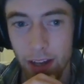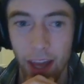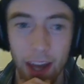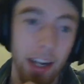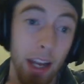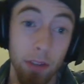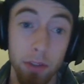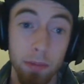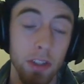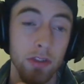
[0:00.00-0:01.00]
and that
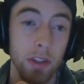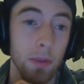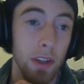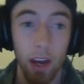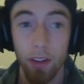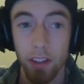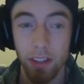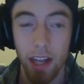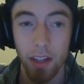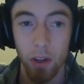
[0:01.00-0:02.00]
enables me to stream without
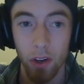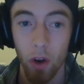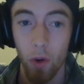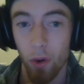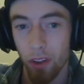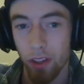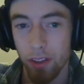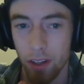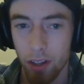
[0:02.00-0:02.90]
this Atlona or this